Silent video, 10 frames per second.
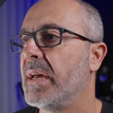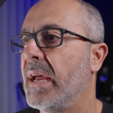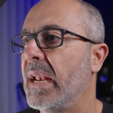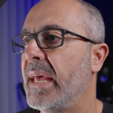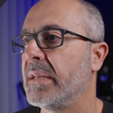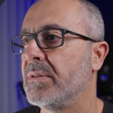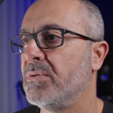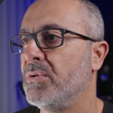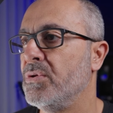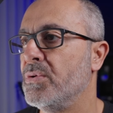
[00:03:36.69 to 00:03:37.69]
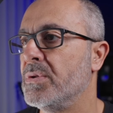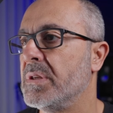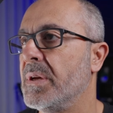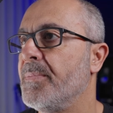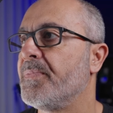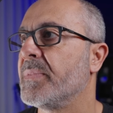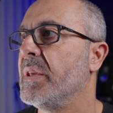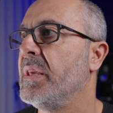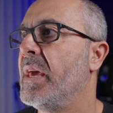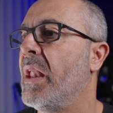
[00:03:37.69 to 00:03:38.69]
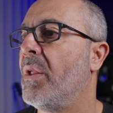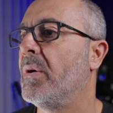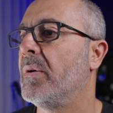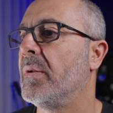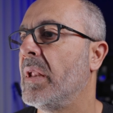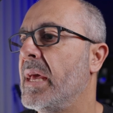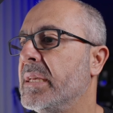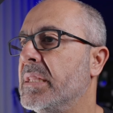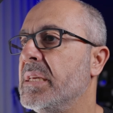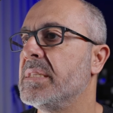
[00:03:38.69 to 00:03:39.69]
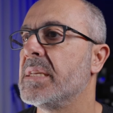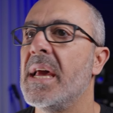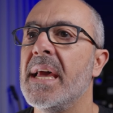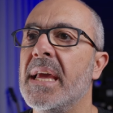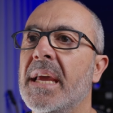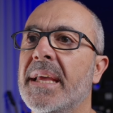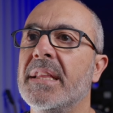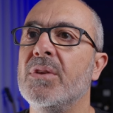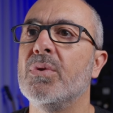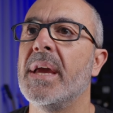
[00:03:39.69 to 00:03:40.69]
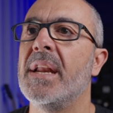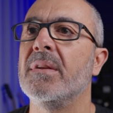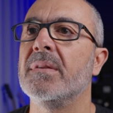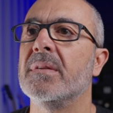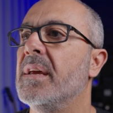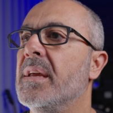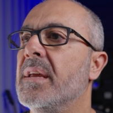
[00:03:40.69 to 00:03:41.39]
I like to use yellow like this, and you can